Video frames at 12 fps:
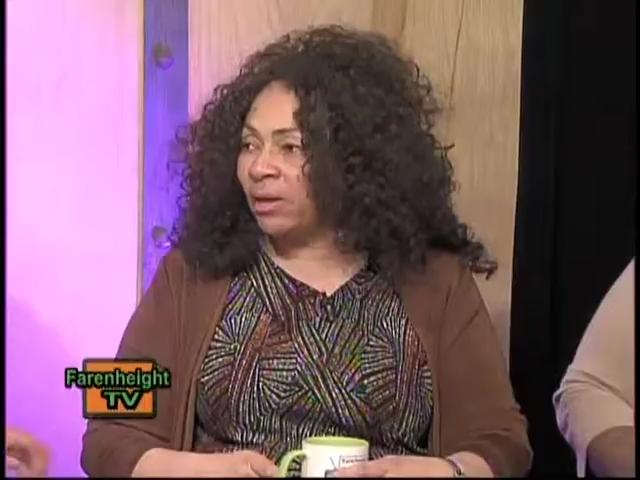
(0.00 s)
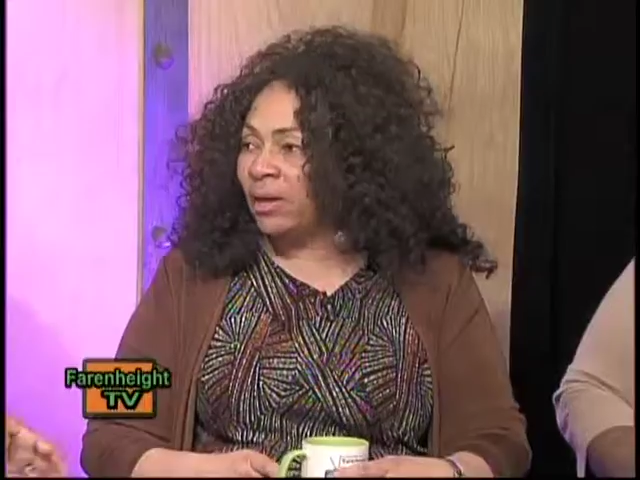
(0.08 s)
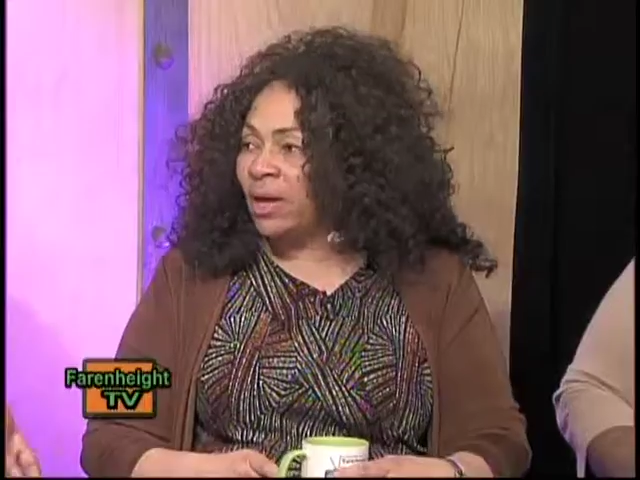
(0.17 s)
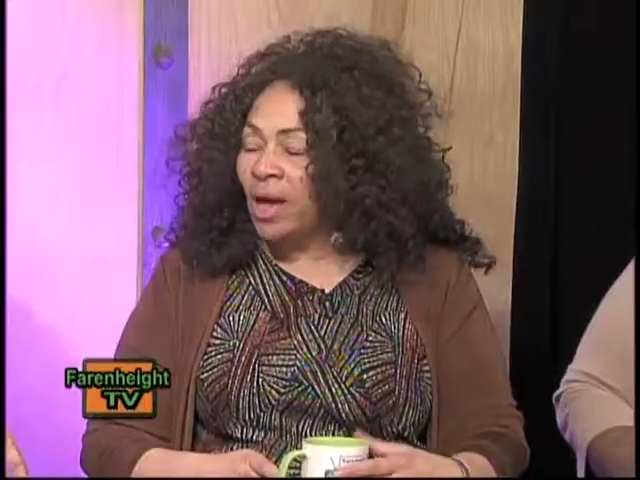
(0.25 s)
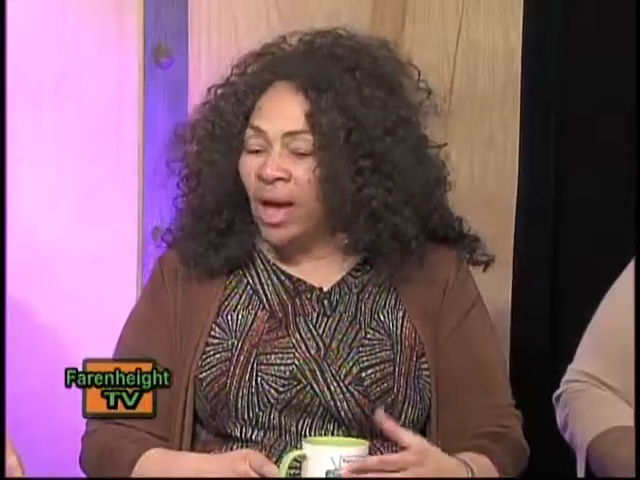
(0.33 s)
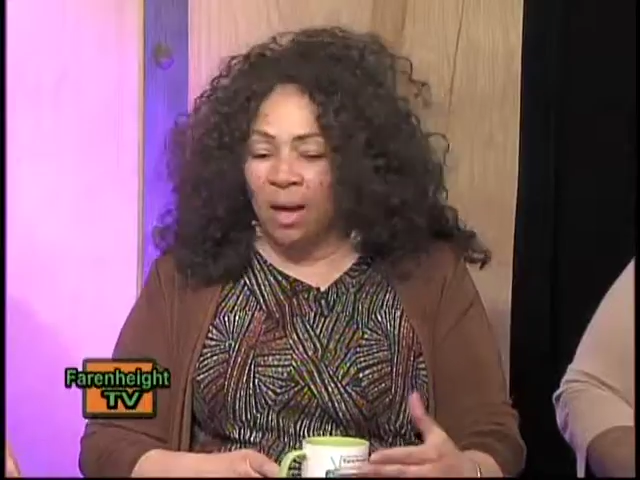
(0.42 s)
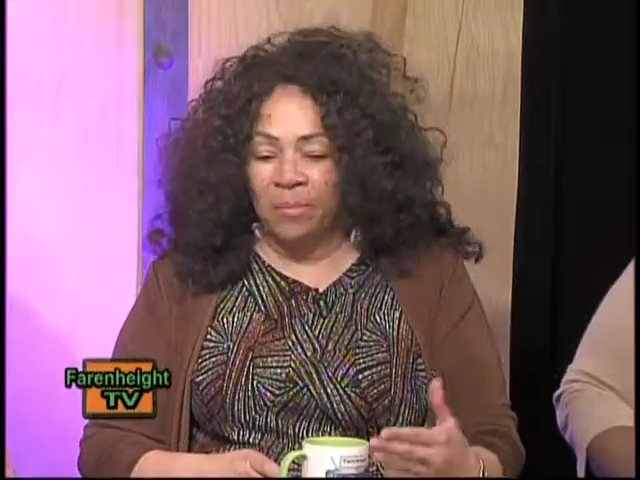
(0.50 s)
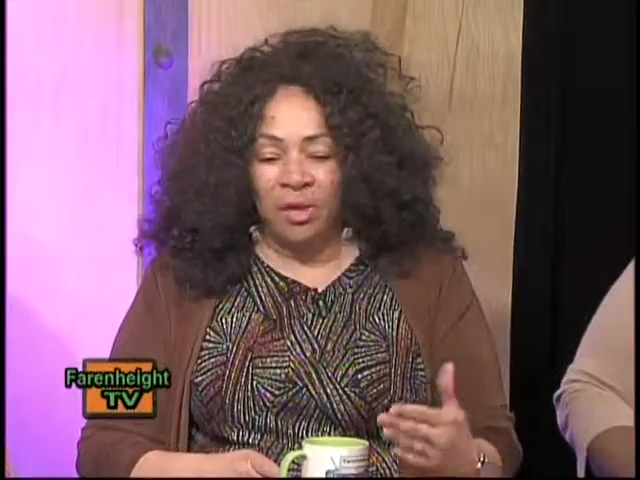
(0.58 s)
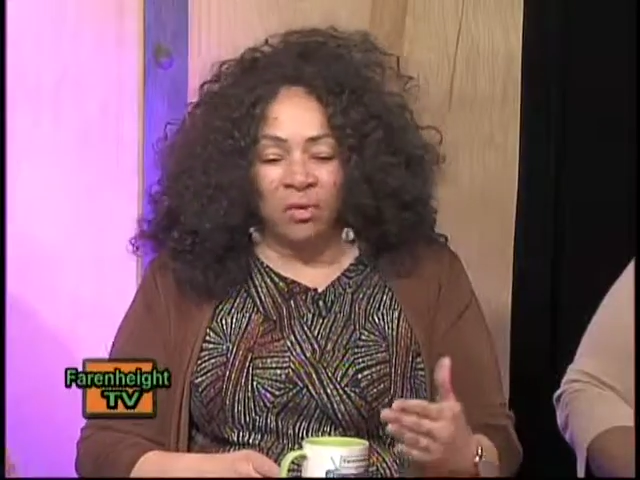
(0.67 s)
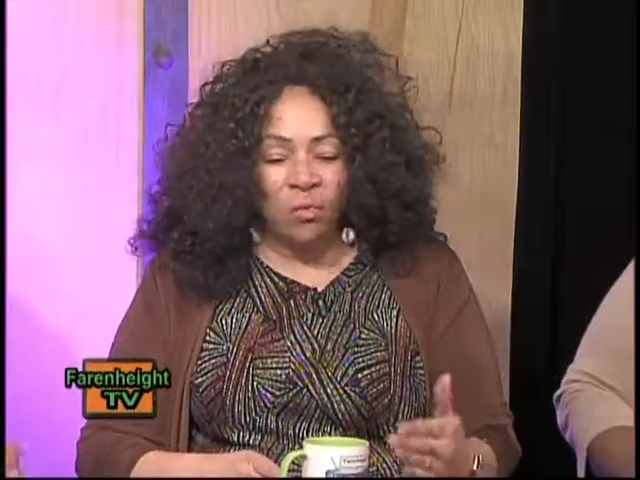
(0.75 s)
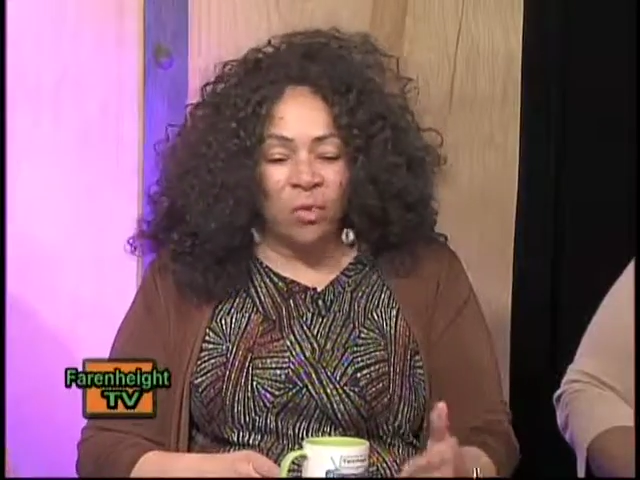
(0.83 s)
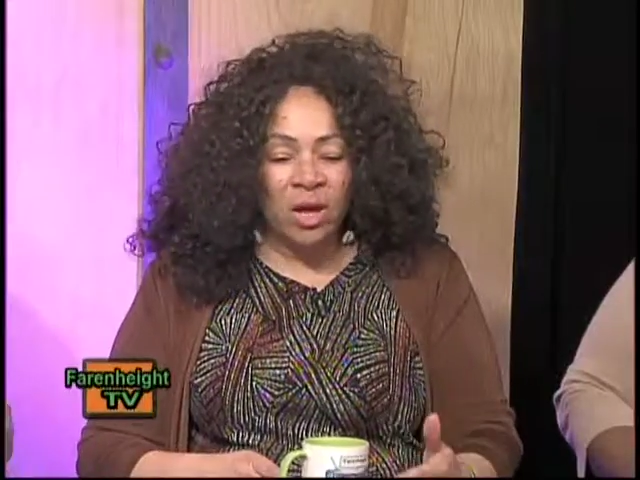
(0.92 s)
Mm -hmm, I mean,
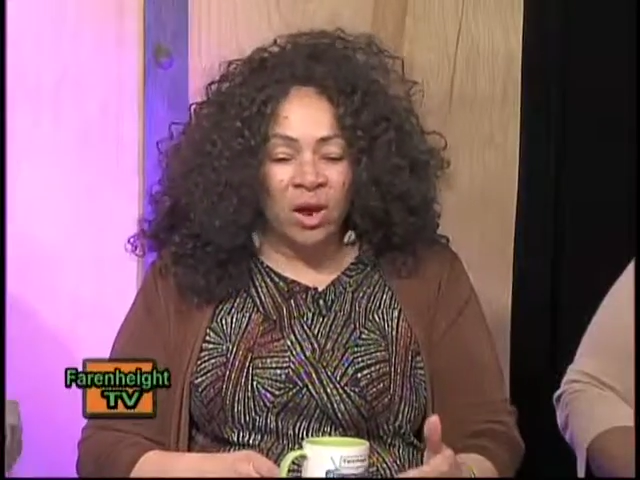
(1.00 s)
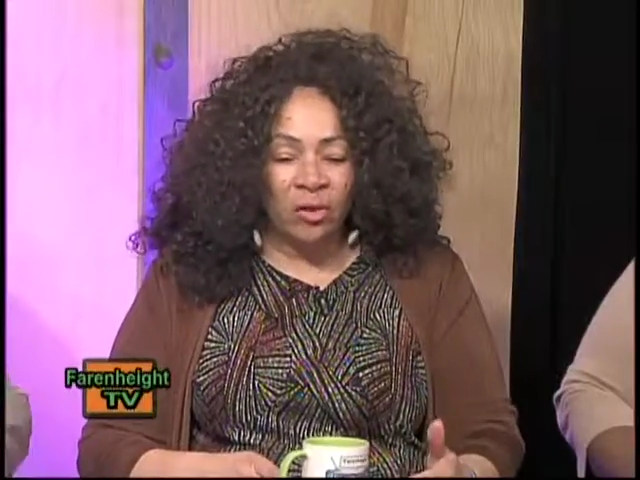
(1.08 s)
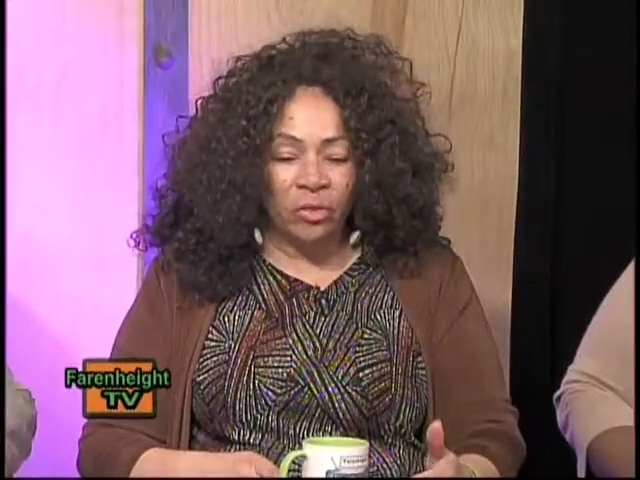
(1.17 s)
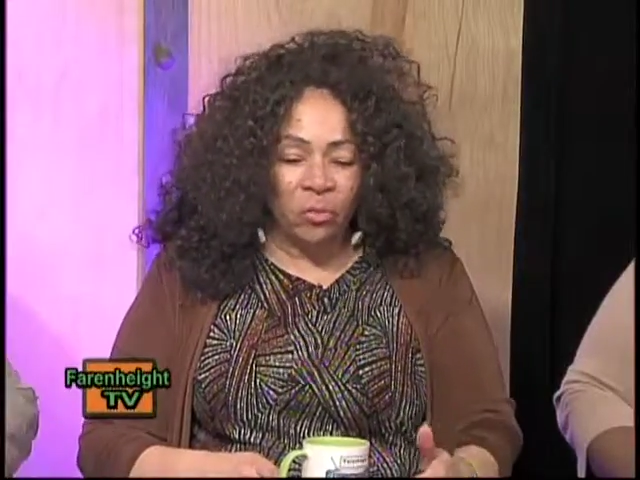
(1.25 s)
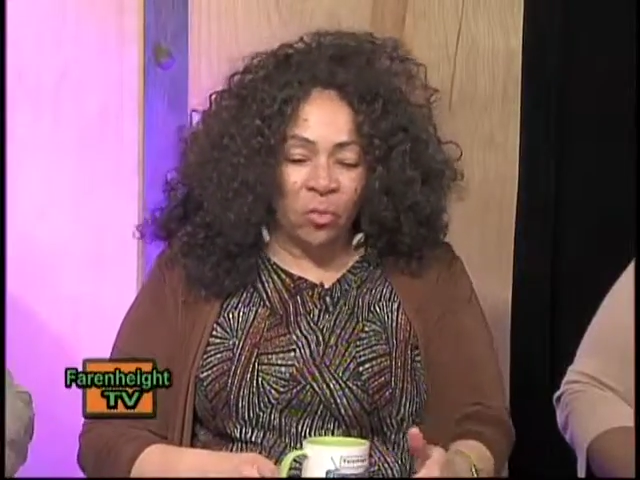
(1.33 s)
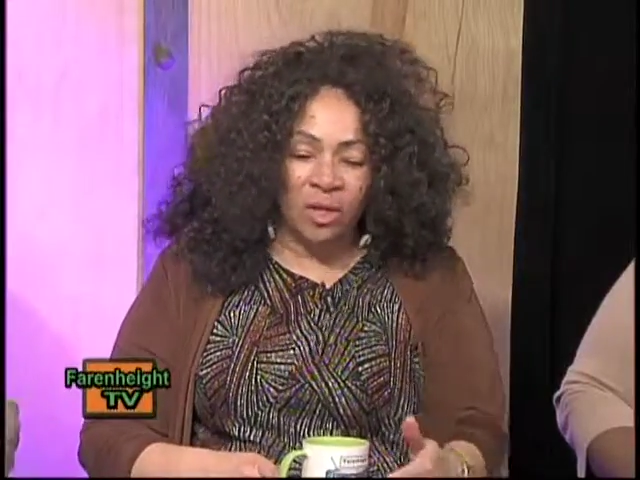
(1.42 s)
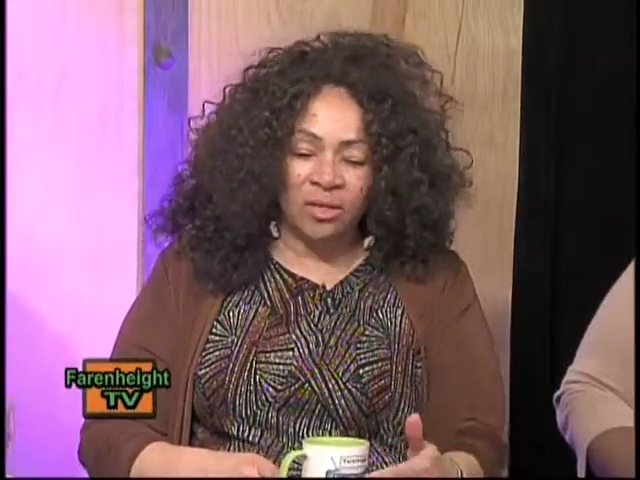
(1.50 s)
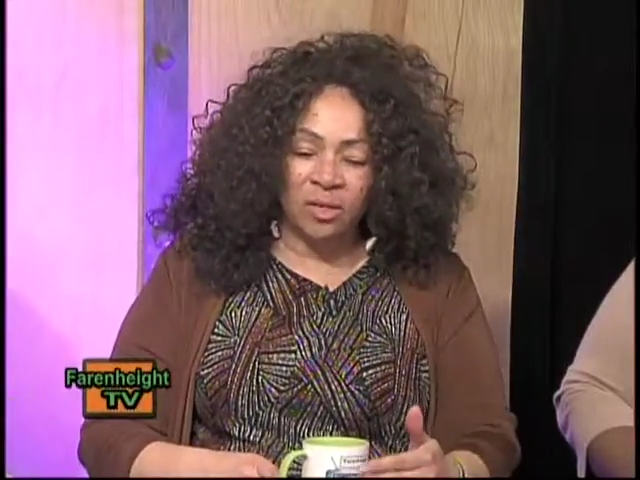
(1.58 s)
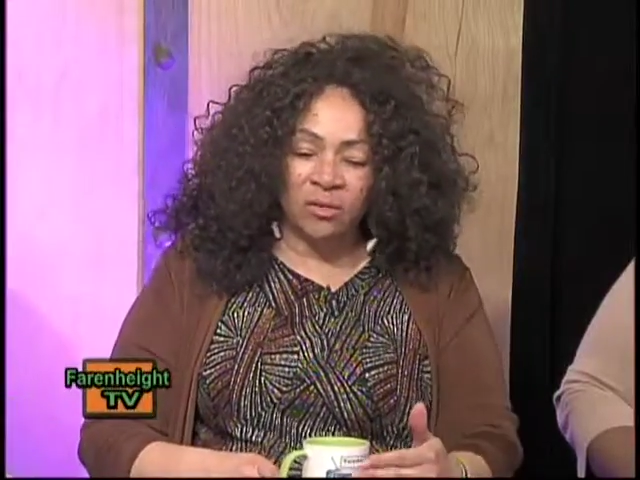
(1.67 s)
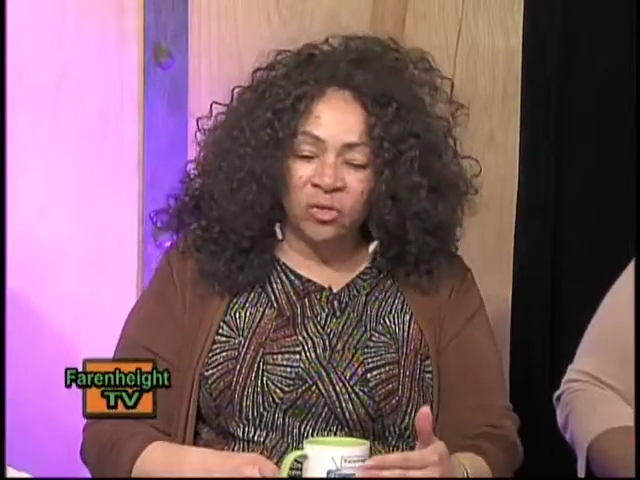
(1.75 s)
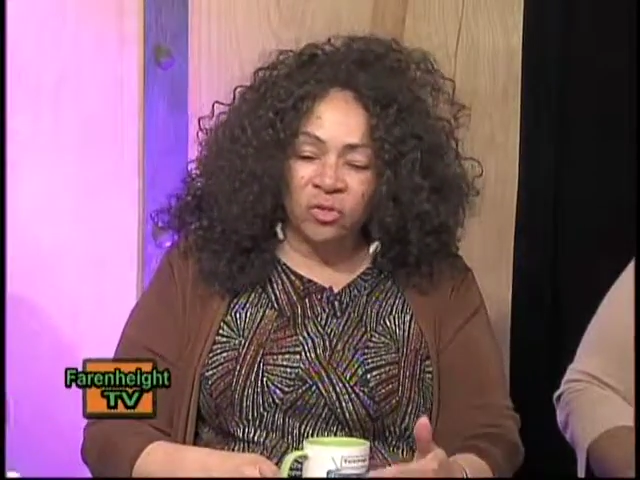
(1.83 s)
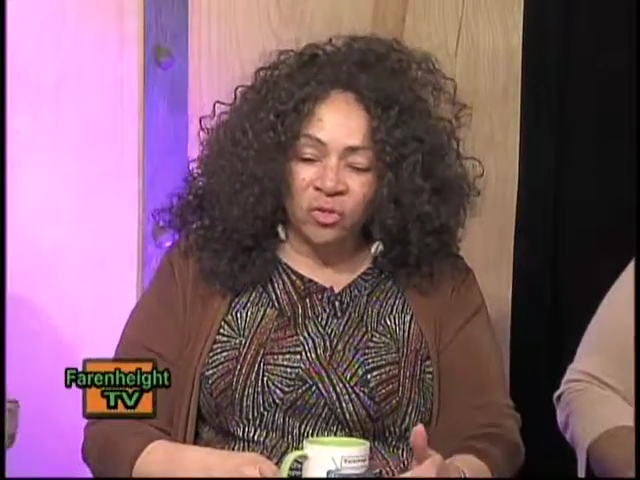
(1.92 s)
mm -hmm. we are the ones that have